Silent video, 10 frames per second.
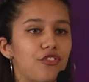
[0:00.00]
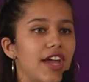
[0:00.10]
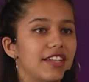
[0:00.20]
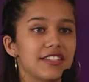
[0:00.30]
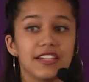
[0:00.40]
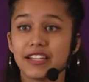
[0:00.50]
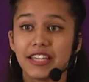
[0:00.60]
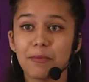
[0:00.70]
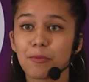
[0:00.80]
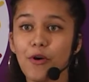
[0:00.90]
right.
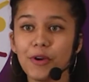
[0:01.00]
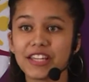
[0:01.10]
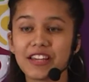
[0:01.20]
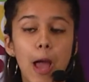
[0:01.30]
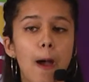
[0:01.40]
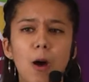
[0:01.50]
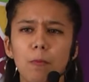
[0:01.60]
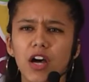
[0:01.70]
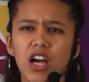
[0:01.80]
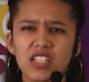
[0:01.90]
Keep going.
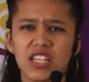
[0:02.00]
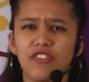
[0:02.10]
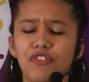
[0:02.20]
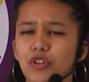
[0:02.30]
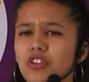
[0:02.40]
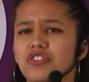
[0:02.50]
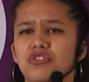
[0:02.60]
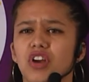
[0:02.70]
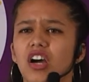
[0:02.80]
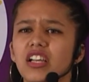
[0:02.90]
But if you're
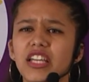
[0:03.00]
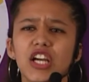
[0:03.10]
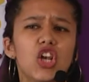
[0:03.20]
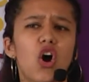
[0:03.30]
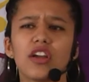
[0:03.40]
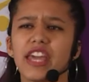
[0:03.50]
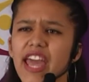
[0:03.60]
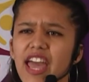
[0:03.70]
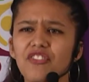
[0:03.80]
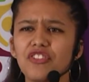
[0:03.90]
struggling along
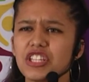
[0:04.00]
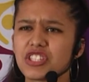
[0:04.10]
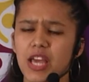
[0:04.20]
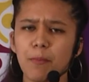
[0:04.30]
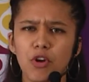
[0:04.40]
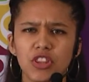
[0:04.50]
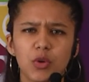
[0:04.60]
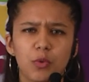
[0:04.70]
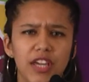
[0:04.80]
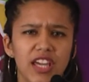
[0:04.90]
every step on the
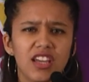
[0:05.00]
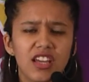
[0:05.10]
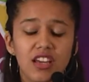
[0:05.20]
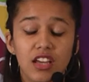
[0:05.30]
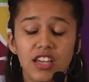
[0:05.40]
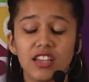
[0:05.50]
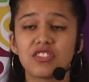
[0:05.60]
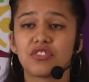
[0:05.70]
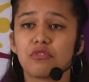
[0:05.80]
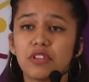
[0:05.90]
way,
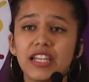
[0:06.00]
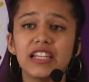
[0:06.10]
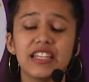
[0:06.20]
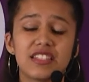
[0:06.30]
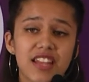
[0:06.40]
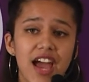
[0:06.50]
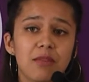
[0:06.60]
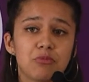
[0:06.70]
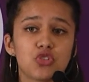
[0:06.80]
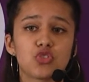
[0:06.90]
it's really
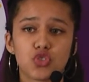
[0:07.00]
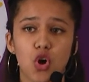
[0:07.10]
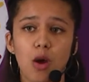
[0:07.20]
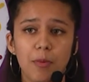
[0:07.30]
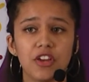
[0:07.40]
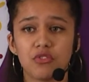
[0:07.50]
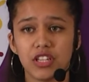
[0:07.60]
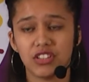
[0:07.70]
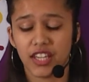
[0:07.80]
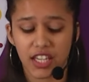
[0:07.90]
time to stop and
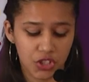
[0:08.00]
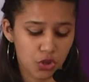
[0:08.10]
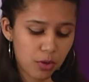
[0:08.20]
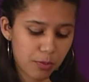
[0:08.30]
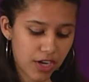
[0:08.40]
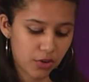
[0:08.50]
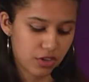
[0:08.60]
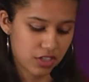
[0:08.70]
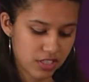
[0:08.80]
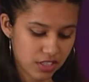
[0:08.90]
rethink your
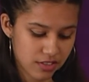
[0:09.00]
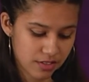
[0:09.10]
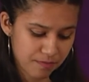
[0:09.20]
priorities.